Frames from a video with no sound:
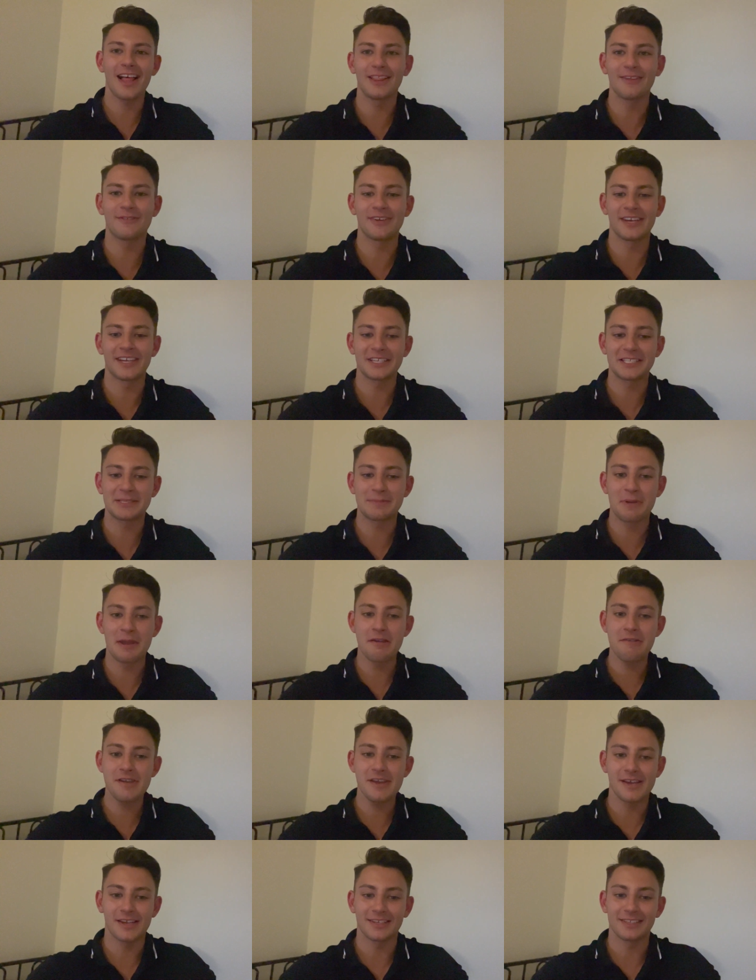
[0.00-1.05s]
of an
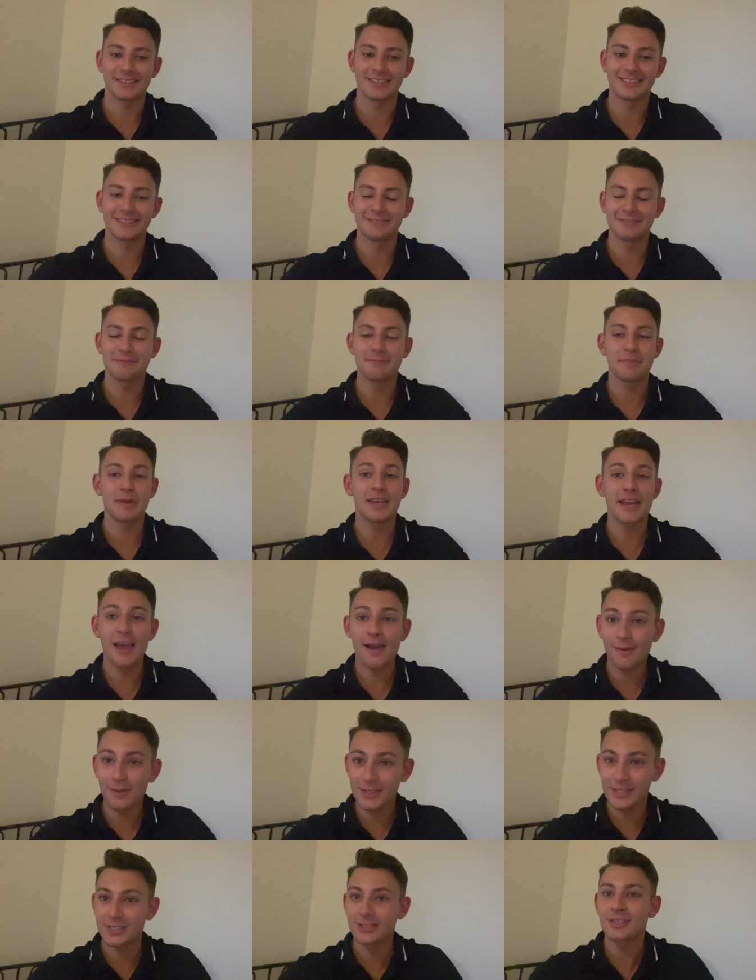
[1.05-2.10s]
experience, but now
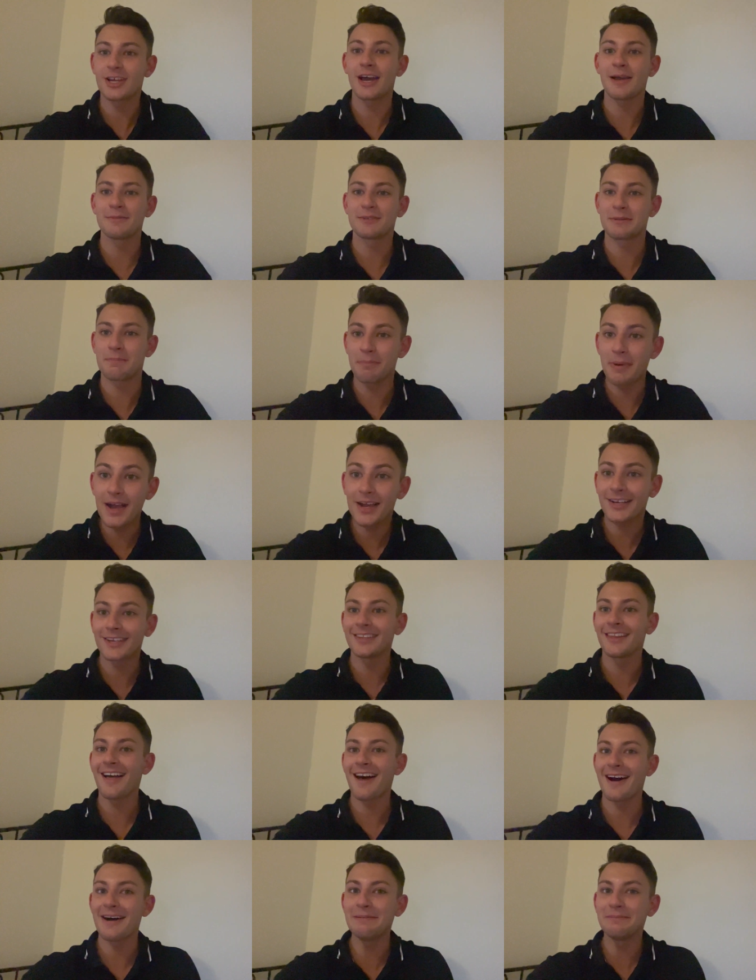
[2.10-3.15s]
it's time to buckle
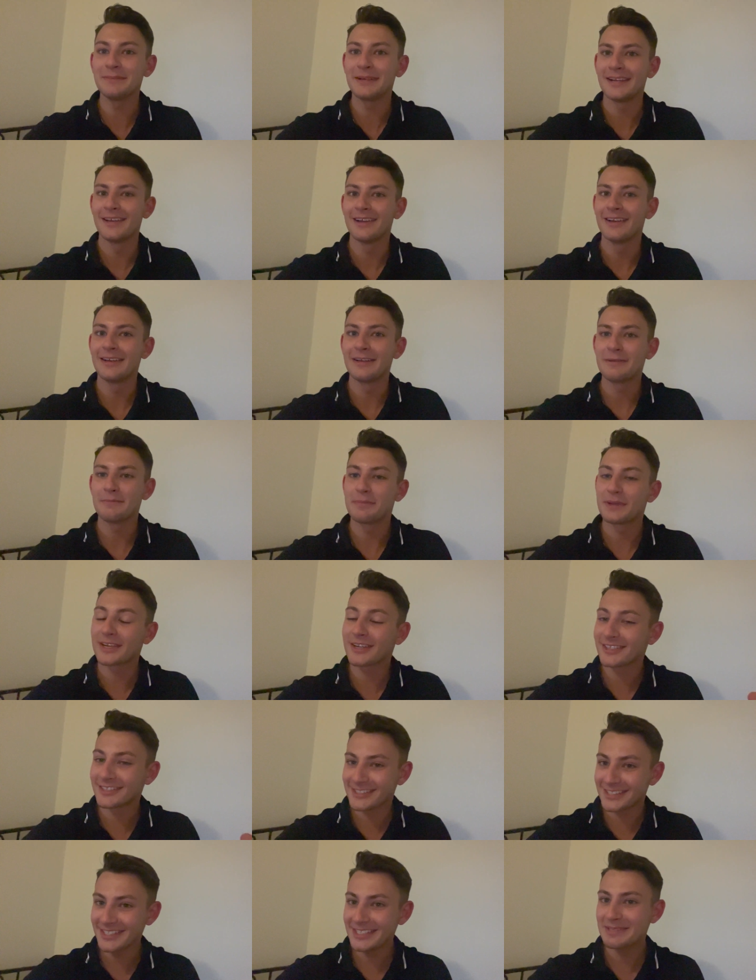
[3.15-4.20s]
up
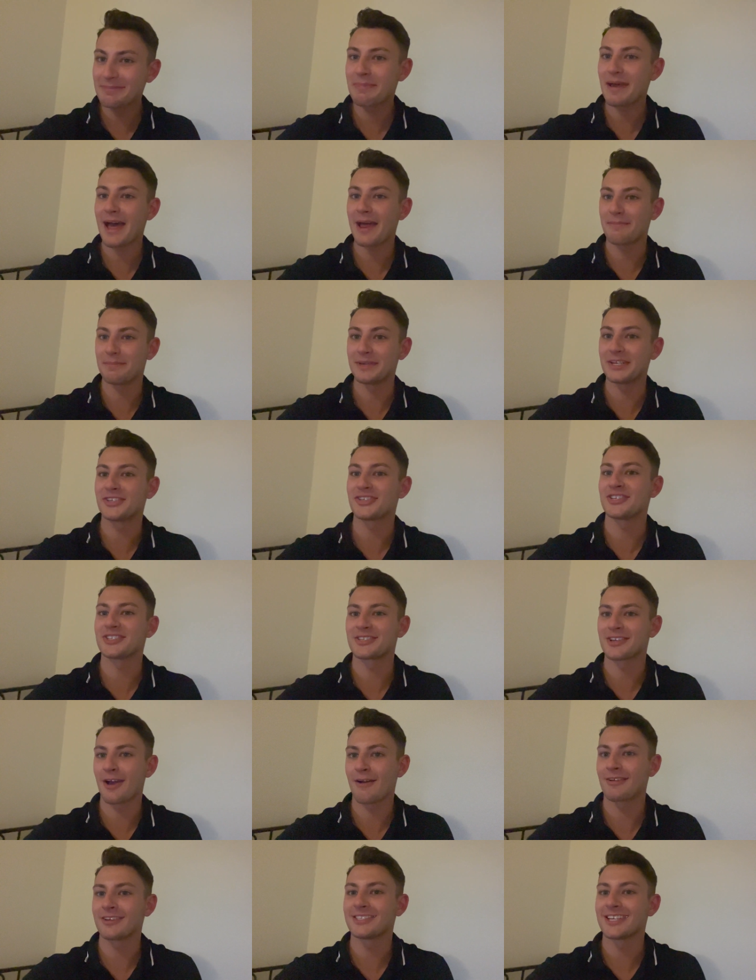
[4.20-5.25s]
because this bad bitch is
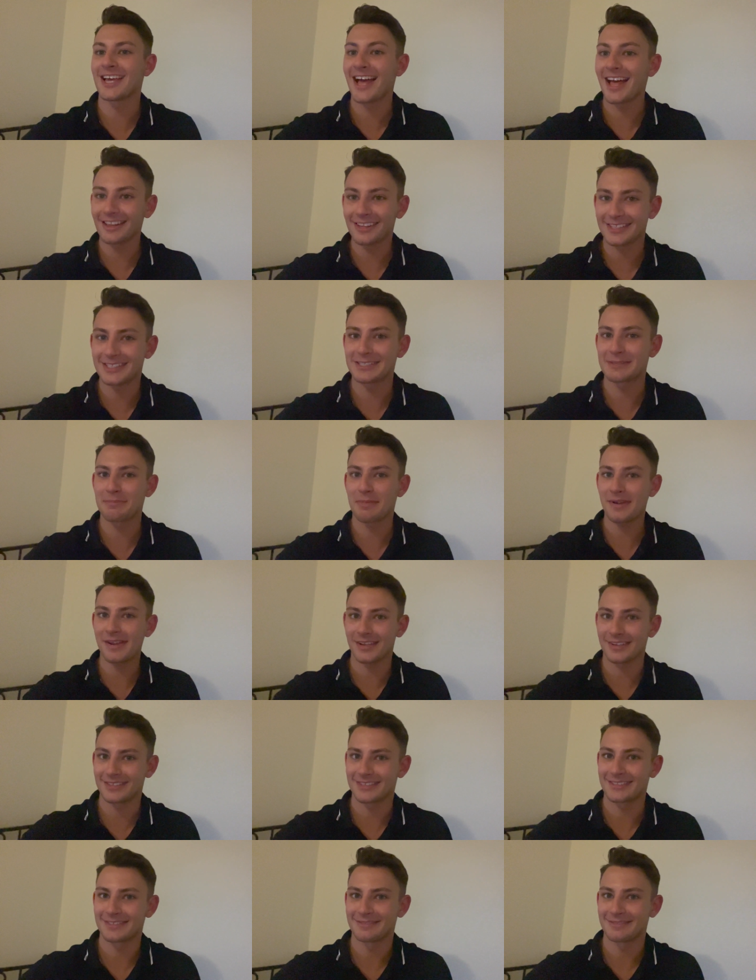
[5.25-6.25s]
going to Alice Springs.